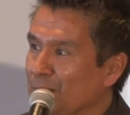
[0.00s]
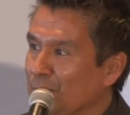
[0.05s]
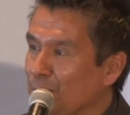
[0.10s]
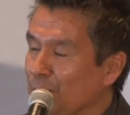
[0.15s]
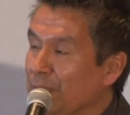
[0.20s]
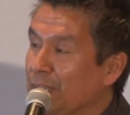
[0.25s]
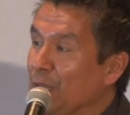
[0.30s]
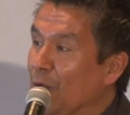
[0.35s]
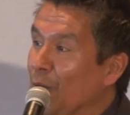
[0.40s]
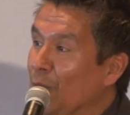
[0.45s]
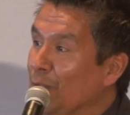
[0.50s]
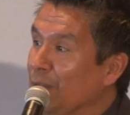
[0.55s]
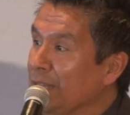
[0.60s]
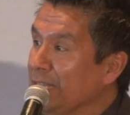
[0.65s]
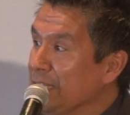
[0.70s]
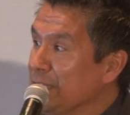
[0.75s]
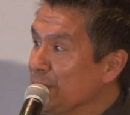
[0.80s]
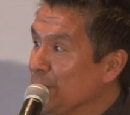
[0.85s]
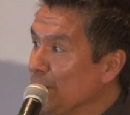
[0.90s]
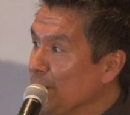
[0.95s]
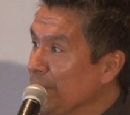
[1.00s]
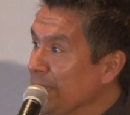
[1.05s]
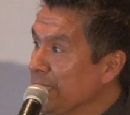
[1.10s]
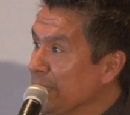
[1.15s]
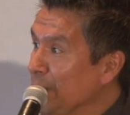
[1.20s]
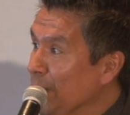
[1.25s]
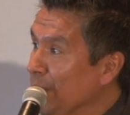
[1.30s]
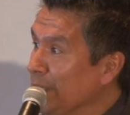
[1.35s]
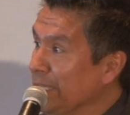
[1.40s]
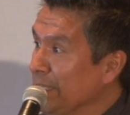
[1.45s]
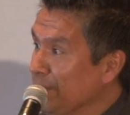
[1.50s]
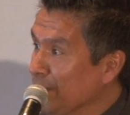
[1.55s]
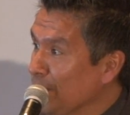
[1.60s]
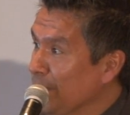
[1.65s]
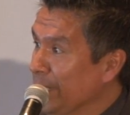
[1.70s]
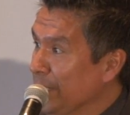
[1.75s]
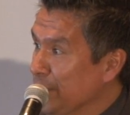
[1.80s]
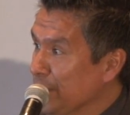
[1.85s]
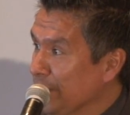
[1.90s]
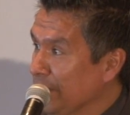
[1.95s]
with all the stories and all the
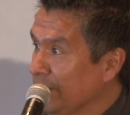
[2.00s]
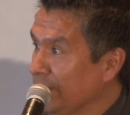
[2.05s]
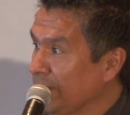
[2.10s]
information?